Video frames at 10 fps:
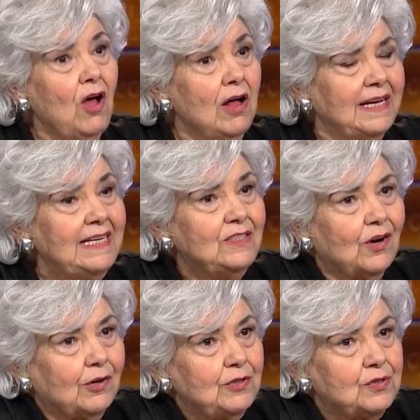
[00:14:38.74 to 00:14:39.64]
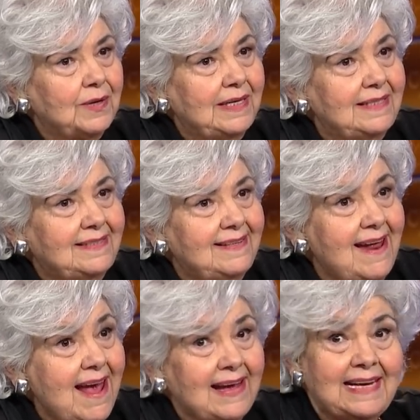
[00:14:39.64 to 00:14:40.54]
it all. He's orchestrated
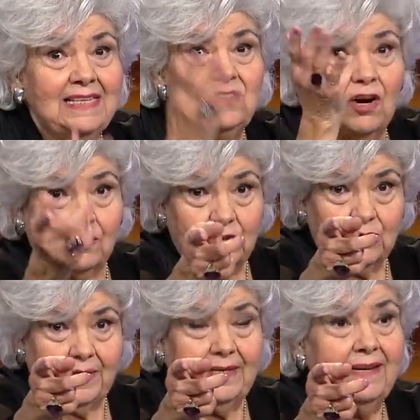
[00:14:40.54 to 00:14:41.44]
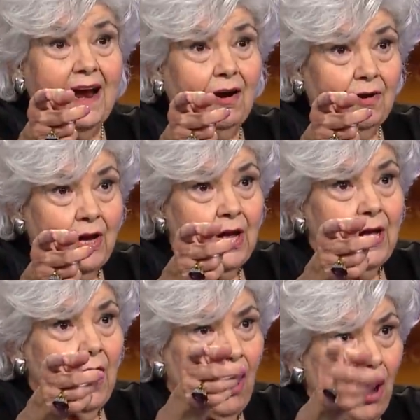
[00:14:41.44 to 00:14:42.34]
today. He's orchestrated our
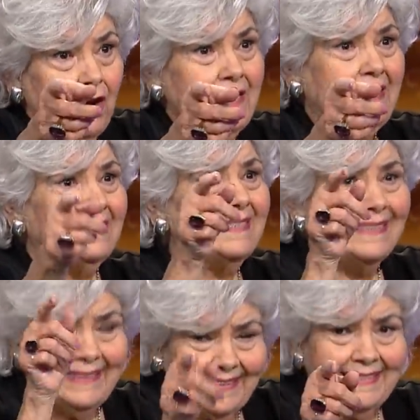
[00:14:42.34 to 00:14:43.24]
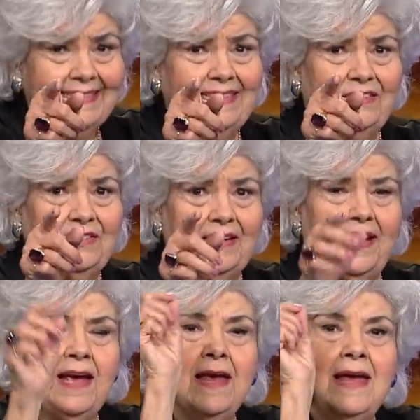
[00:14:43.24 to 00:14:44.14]
audience listening
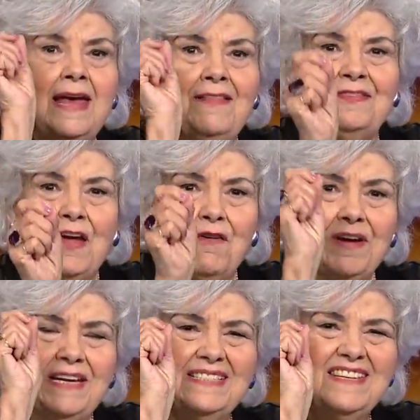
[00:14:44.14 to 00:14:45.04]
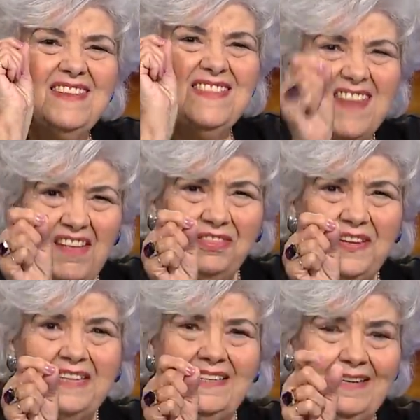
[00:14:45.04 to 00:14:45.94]
today. There is
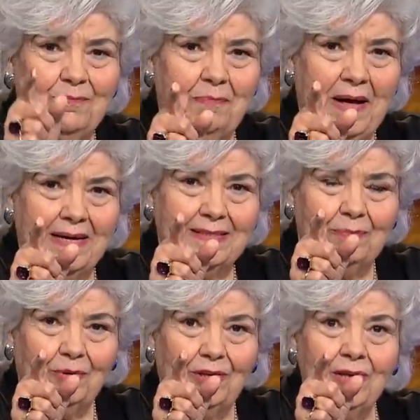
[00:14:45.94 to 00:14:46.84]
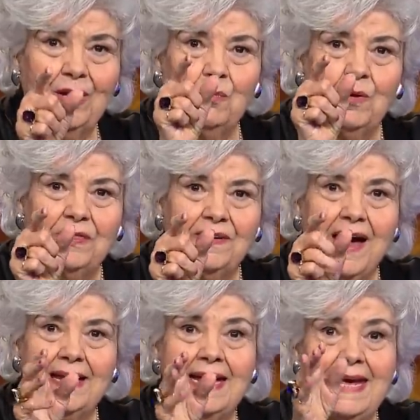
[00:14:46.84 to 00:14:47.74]
nothing impossible with
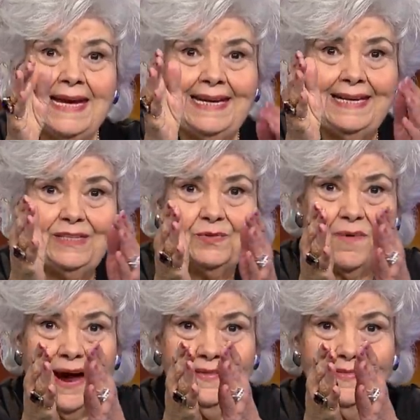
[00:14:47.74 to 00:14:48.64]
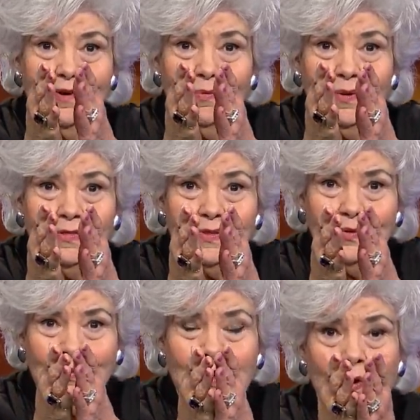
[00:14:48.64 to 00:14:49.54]
God. He's right there with
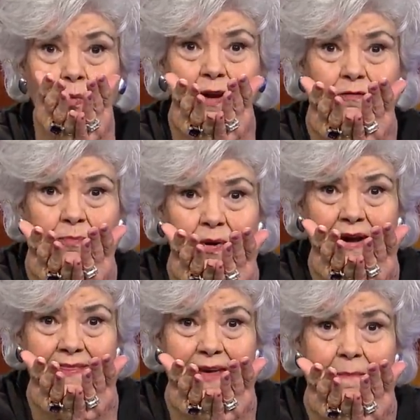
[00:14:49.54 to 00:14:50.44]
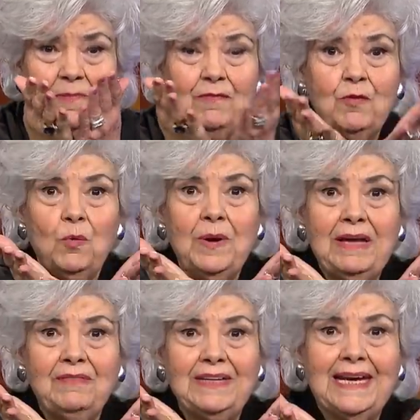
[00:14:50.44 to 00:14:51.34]
you. We've prayed that before
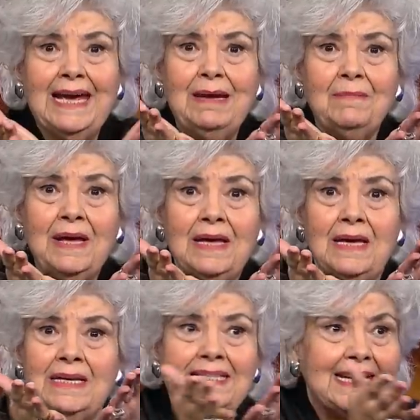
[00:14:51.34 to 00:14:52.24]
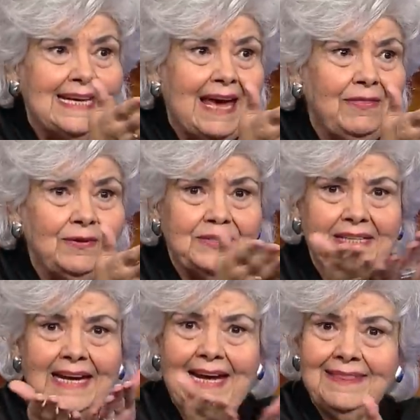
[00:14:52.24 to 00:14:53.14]
we even came together
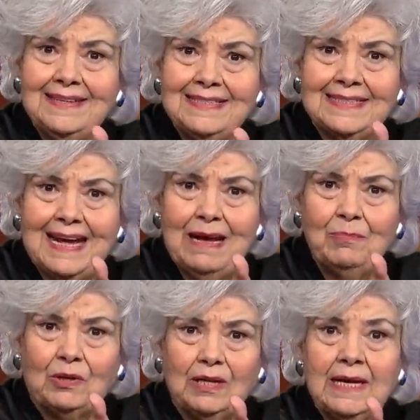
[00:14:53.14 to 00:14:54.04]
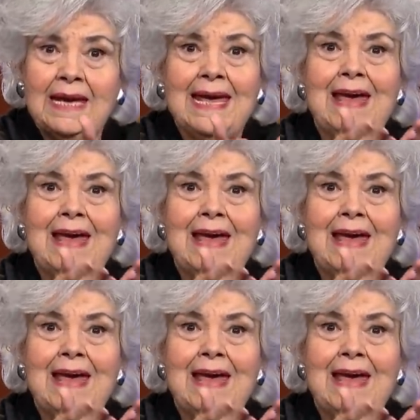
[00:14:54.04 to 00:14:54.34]
today at this table.